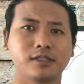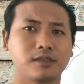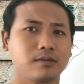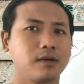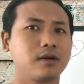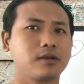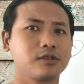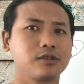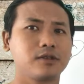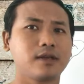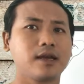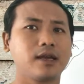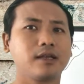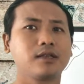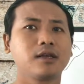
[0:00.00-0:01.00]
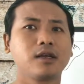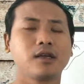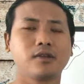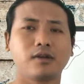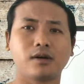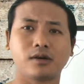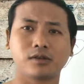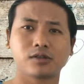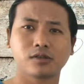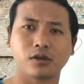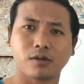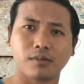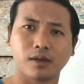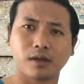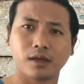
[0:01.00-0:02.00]
similar to that, there is
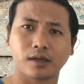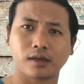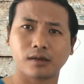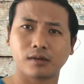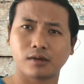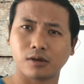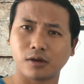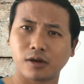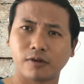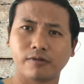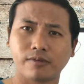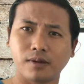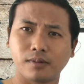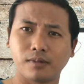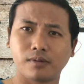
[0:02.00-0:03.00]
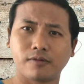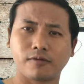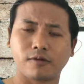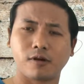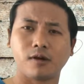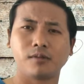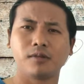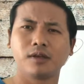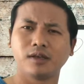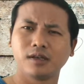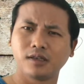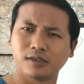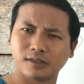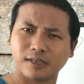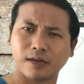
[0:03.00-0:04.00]
going to be like a lot of people from
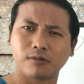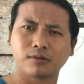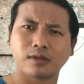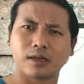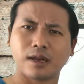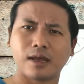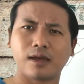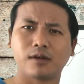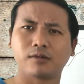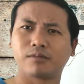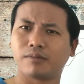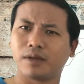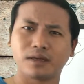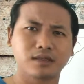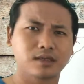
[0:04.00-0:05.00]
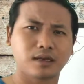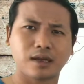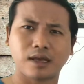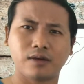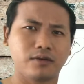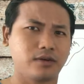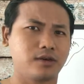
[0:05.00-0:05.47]
SoundCloud, Mixcloud.